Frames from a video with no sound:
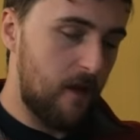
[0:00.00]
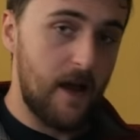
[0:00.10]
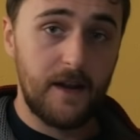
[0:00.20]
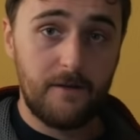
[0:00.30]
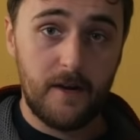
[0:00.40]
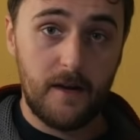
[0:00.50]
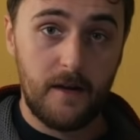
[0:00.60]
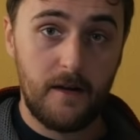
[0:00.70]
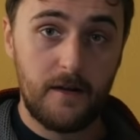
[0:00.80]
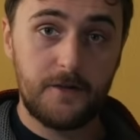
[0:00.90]
Another
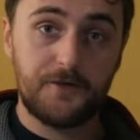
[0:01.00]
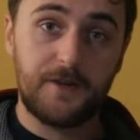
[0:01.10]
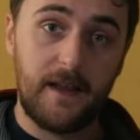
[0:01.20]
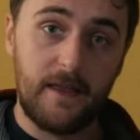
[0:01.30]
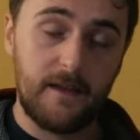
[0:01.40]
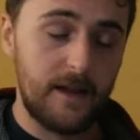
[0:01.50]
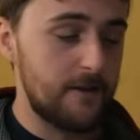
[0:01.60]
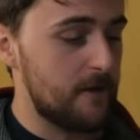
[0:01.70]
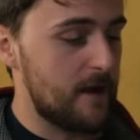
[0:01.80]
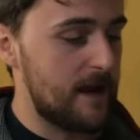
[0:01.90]
treat that they
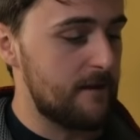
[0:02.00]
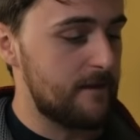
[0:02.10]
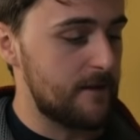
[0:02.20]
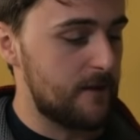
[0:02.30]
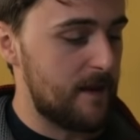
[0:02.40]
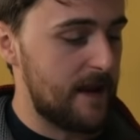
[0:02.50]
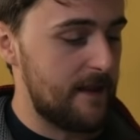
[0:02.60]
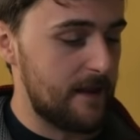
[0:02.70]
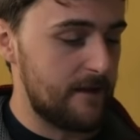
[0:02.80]
do have in Spain that